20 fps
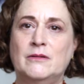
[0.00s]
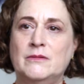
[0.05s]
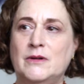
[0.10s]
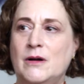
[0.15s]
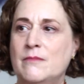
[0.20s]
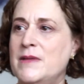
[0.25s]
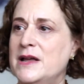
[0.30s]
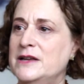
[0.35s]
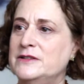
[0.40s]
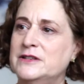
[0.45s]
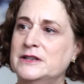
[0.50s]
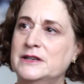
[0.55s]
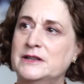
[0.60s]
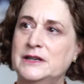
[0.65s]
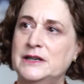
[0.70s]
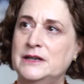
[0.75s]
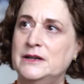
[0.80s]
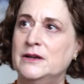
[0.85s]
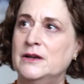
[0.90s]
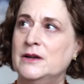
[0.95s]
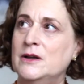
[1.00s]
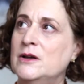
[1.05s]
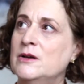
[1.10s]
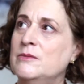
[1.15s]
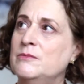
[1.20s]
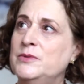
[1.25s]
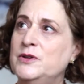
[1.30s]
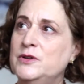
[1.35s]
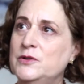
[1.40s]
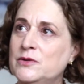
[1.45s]
amazingly
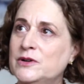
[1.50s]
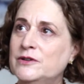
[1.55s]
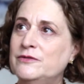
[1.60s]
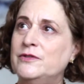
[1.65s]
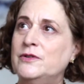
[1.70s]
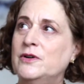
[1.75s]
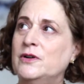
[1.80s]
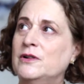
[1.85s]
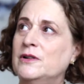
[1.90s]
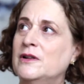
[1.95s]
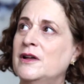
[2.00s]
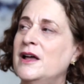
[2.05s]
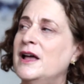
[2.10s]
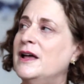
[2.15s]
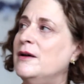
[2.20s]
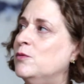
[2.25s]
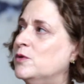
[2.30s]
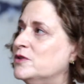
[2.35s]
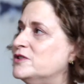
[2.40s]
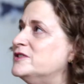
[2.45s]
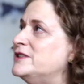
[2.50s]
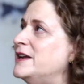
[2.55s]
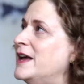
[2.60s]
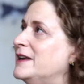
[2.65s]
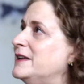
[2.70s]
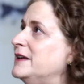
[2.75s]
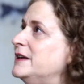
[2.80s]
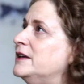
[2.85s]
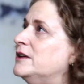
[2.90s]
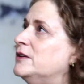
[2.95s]
beautiful. We're
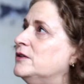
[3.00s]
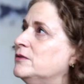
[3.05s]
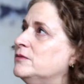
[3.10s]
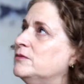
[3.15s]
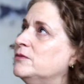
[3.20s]
standing in a